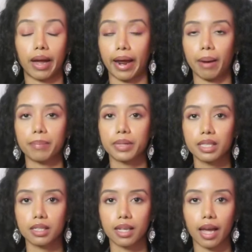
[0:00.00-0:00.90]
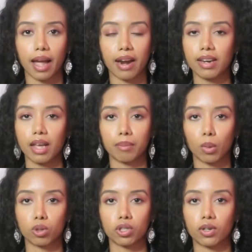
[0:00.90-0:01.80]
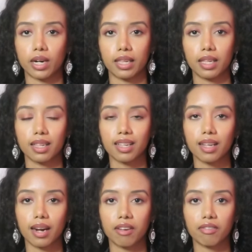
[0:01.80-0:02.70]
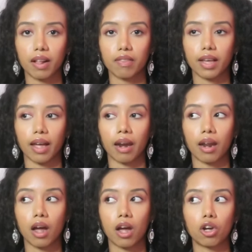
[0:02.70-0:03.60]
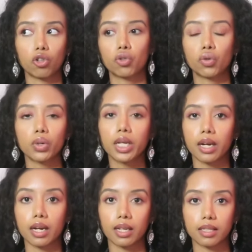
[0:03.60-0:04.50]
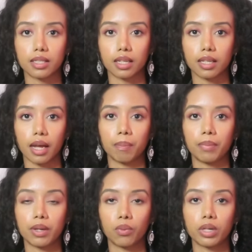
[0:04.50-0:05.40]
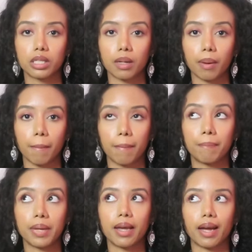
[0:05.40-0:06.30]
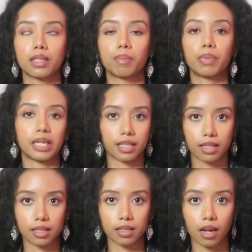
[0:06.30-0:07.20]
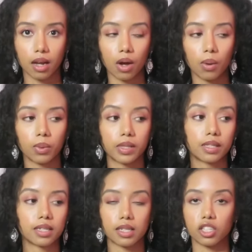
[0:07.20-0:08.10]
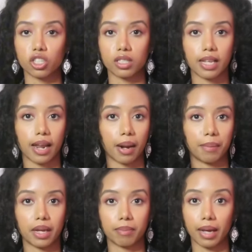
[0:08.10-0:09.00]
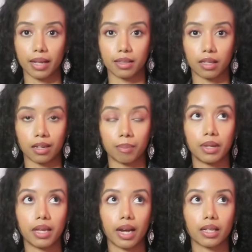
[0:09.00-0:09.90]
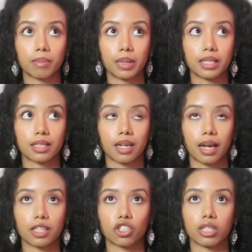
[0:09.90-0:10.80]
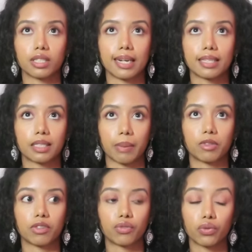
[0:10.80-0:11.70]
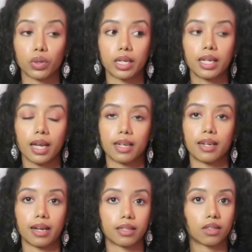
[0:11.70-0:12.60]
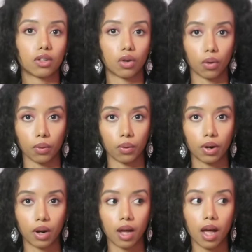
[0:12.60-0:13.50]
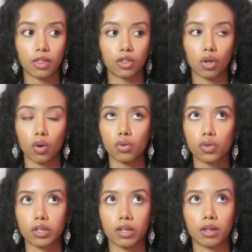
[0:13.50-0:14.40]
happened any emotion or anything that i felt and truly release it and be with be at peace with the decisions that i make back then be at peace like just accept it fully and let it go don't